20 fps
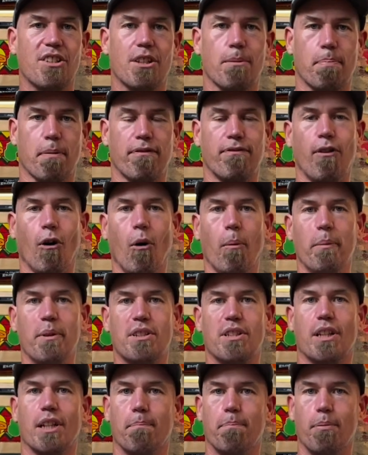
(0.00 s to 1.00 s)
the
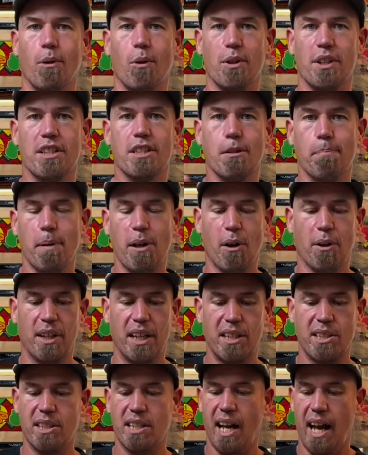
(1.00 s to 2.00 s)
performance of the board. And to be
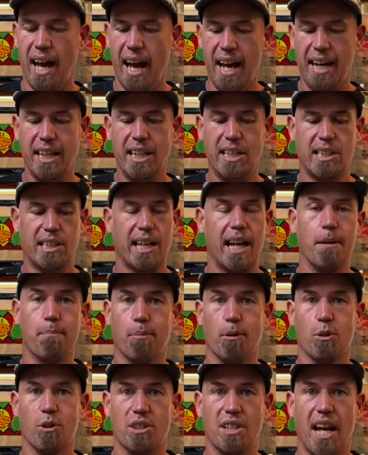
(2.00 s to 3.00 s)
honest, any
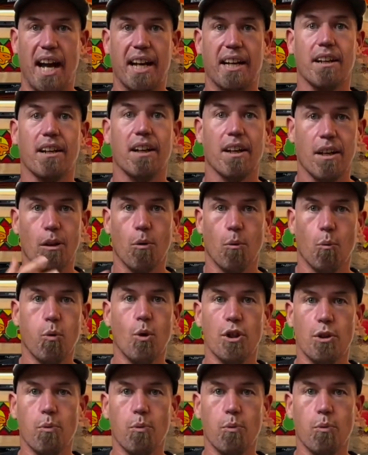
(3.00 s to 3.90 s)
skateboard deck would